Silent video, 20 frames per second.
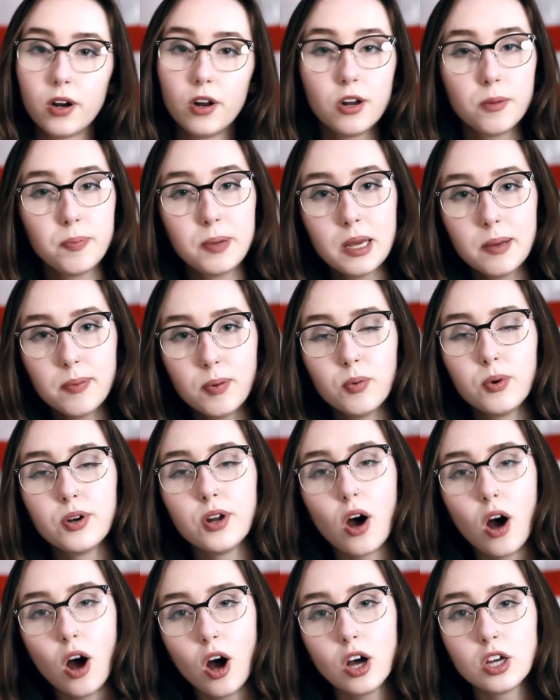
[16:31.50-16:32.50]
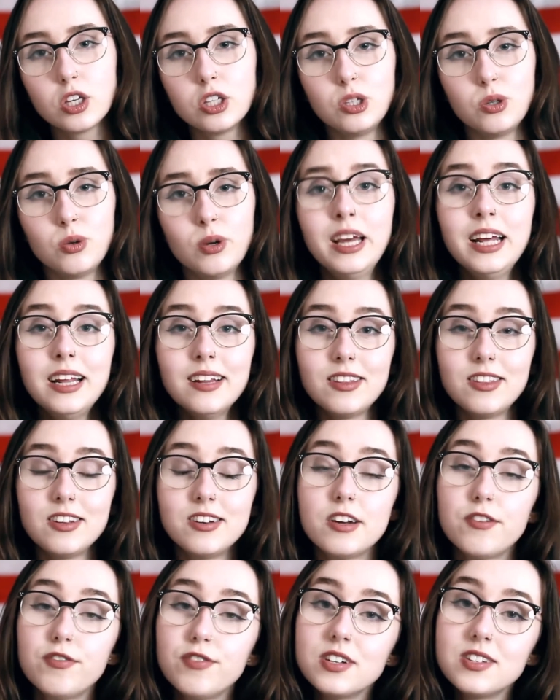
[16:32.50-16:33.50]
lot of people would argue that the
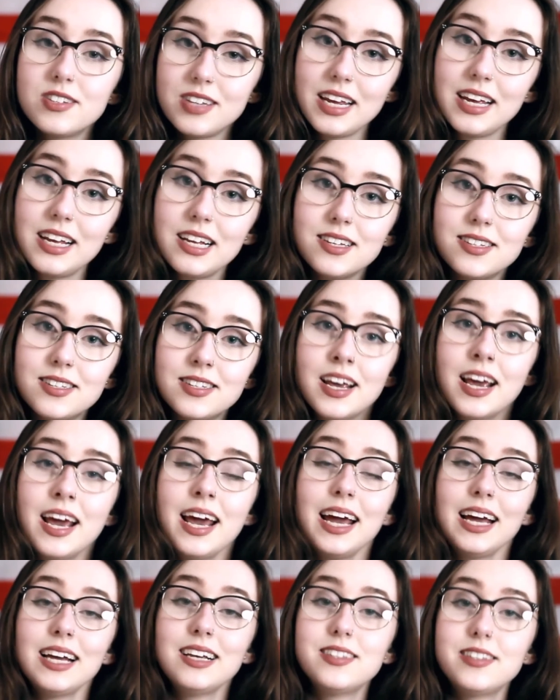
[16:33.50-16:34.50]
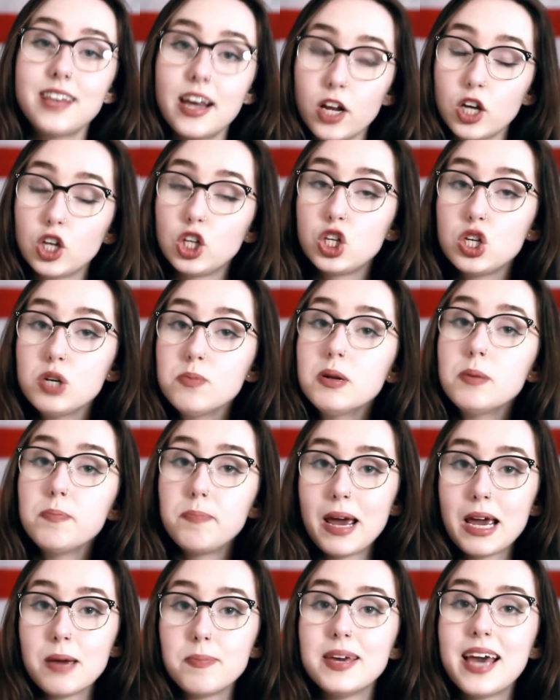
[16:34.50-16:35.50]
difference is that a human
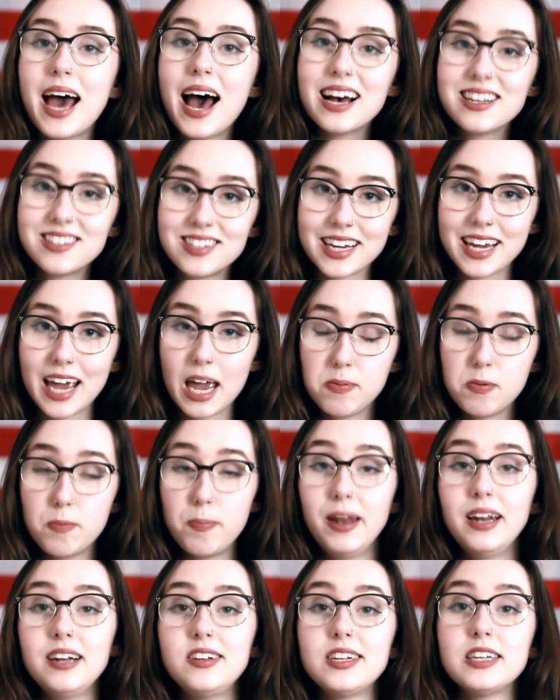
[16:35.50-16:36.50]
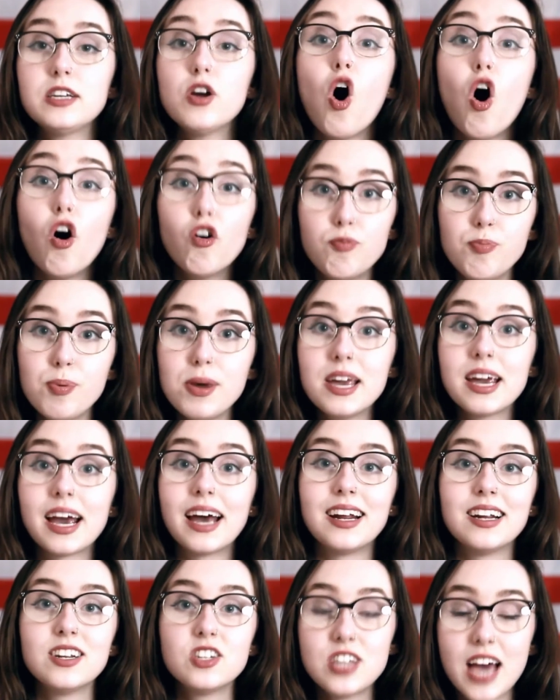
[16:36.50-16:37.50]
baby has the capability of being
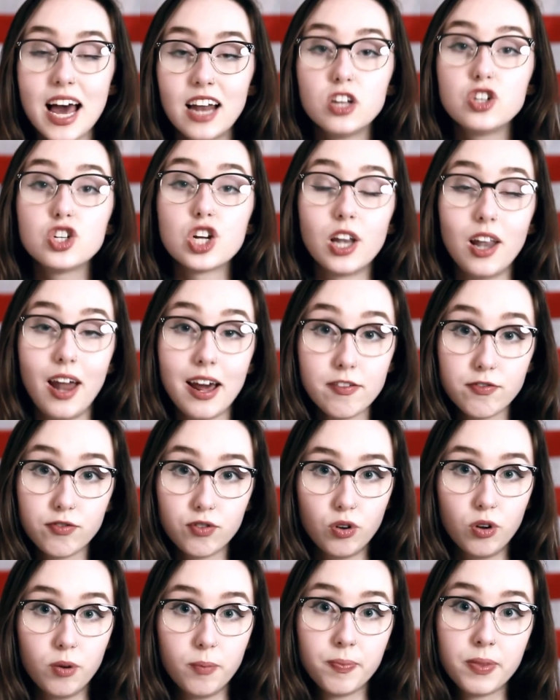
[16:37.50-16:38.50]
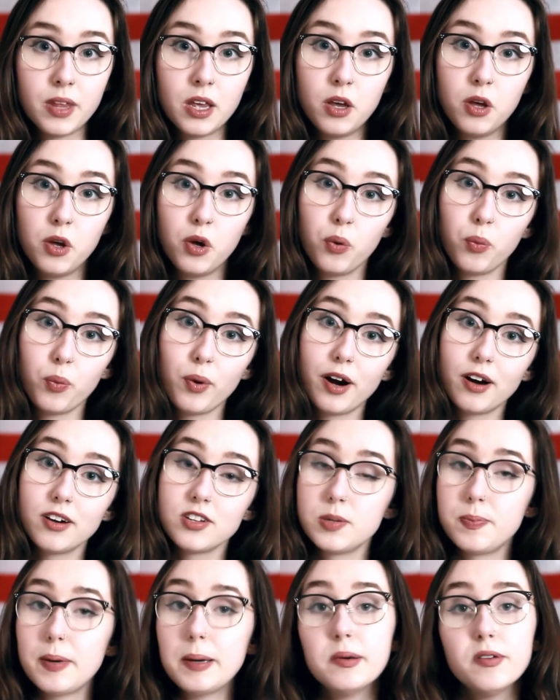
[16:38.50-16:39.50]
an intelligent life form.
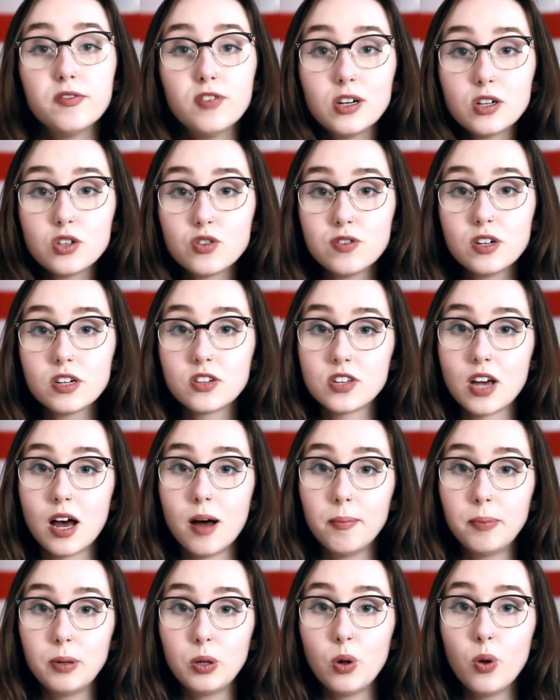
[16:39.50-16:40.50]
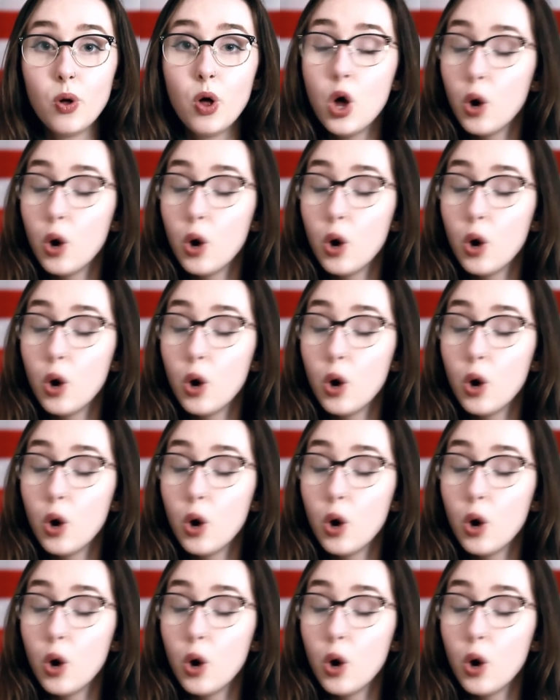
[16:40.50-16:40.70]
Whereas a baby fox, for example,